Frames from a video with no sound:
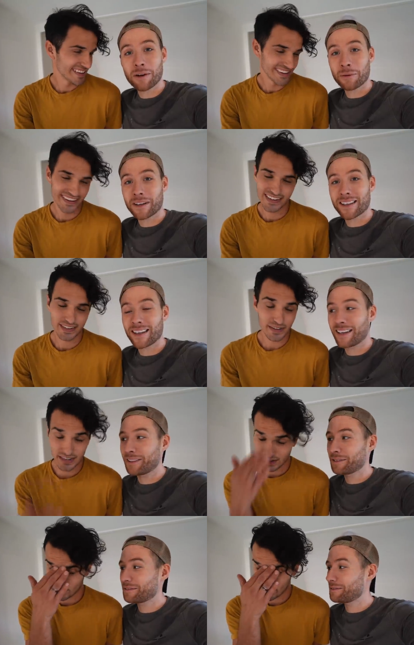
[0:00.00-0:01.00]
Speaker 1: not working
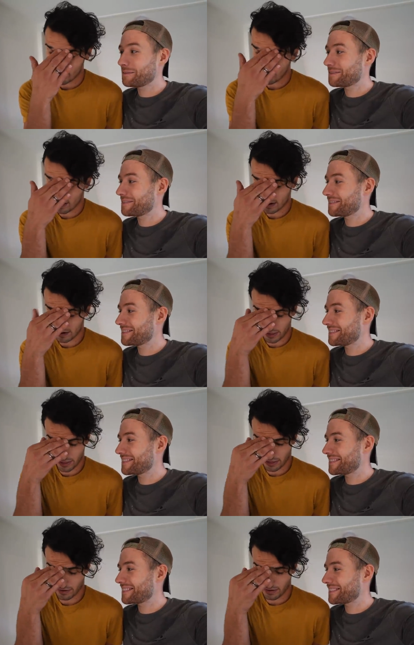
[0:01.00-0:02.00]
out. We are on our
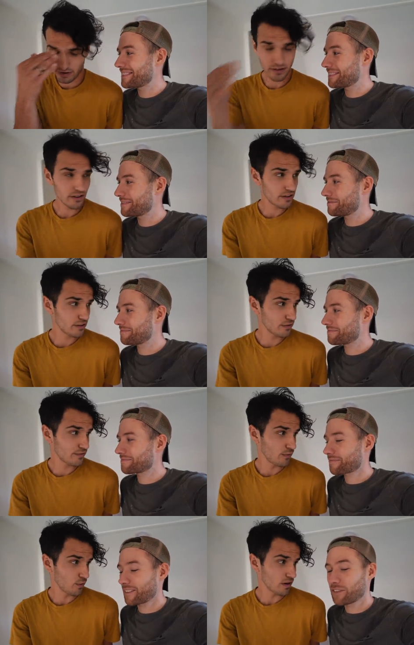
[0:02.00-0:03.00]

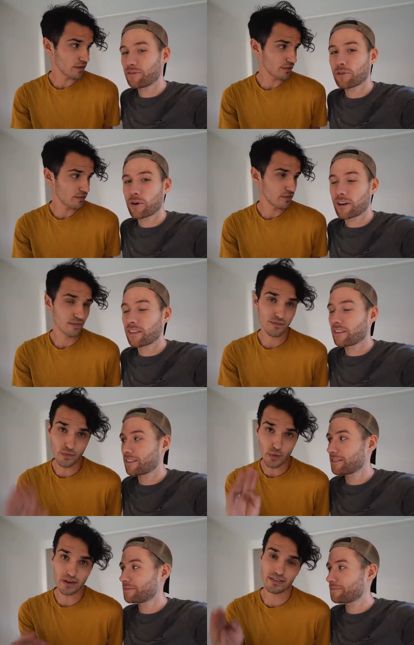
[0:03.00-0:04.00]

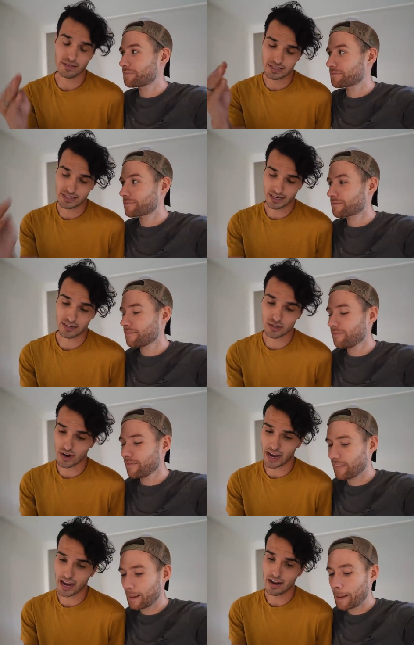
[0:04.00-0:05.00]
fourth sink
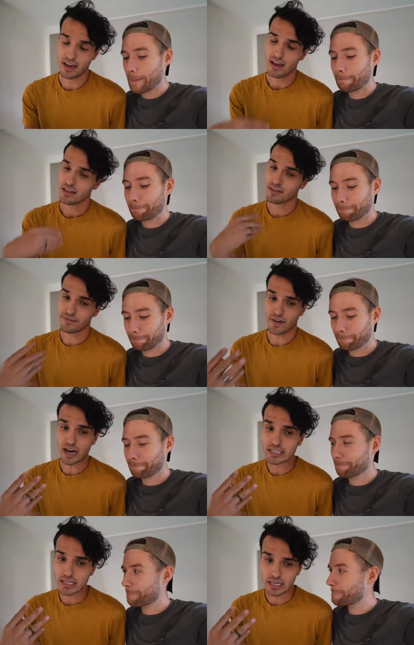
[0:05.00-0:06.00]
drain. The
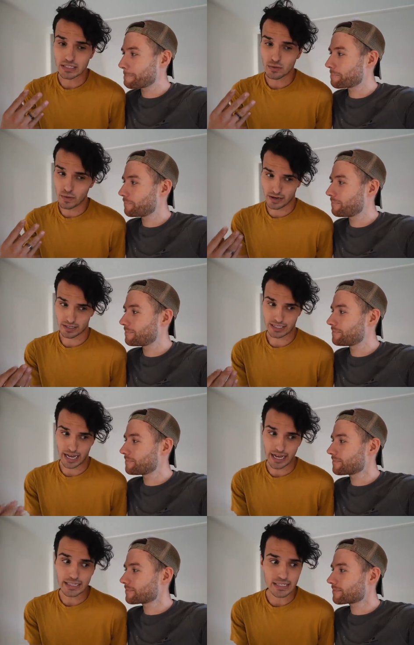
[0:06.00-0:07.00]
faucet is a weird
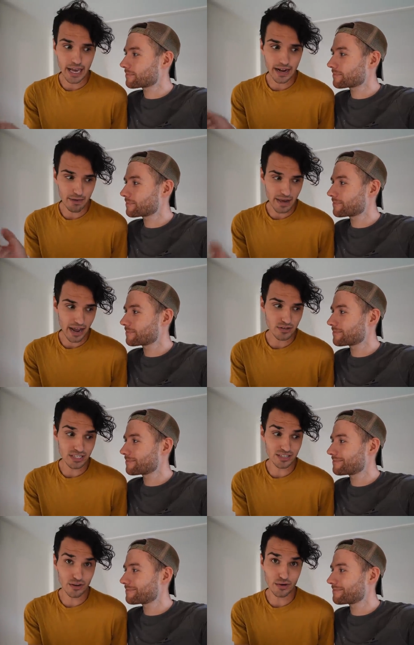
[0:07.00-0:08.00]
size that I'm now just